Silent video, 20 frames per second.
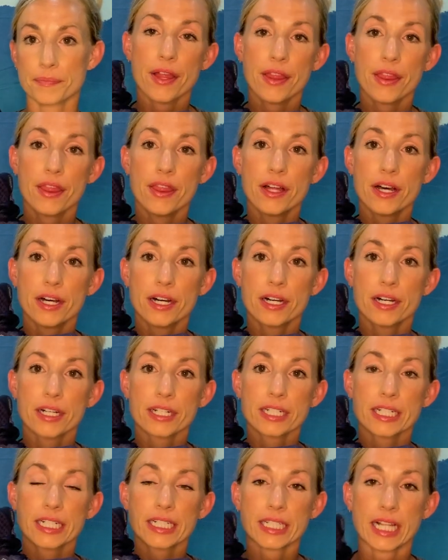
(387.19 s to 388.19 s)

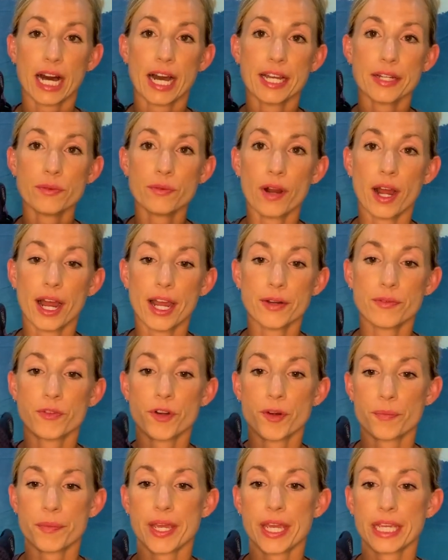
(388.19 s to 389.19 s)
The GlideRide
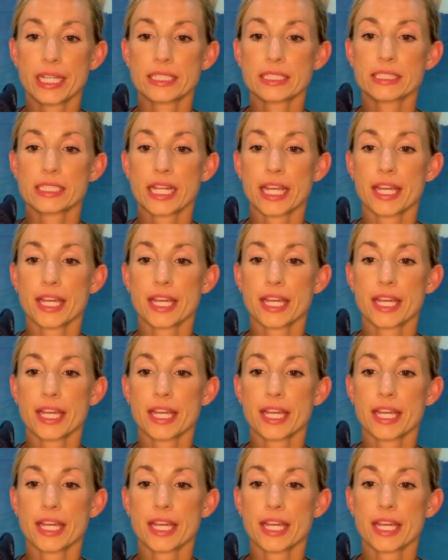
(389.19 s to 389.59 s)
remains